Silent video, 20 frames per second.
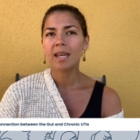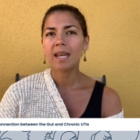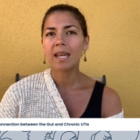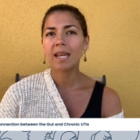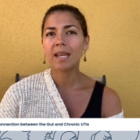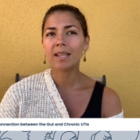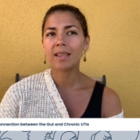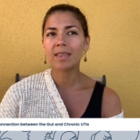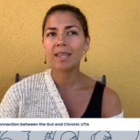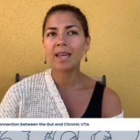
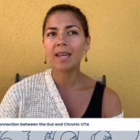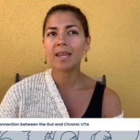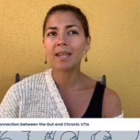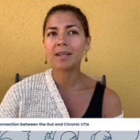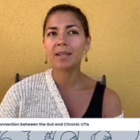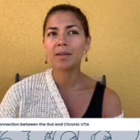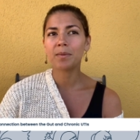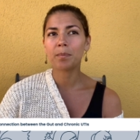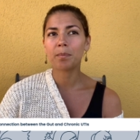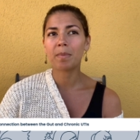and
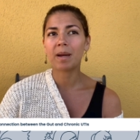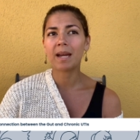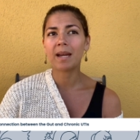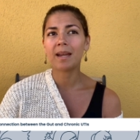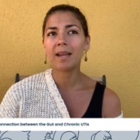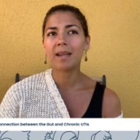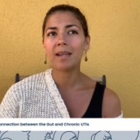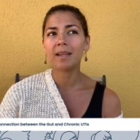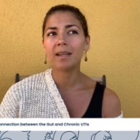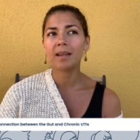then
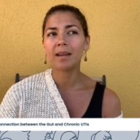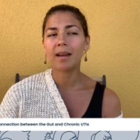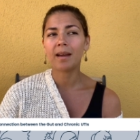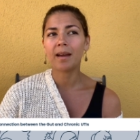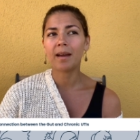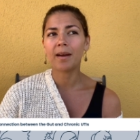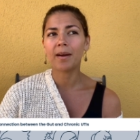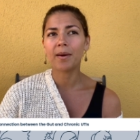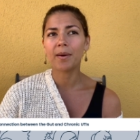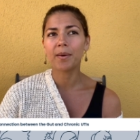my
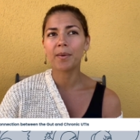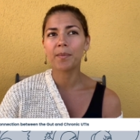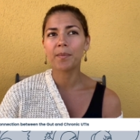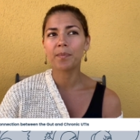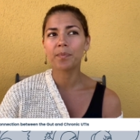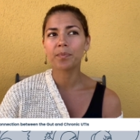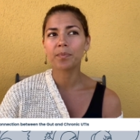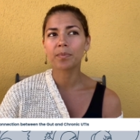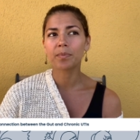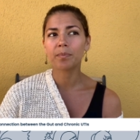
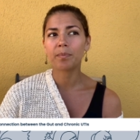um,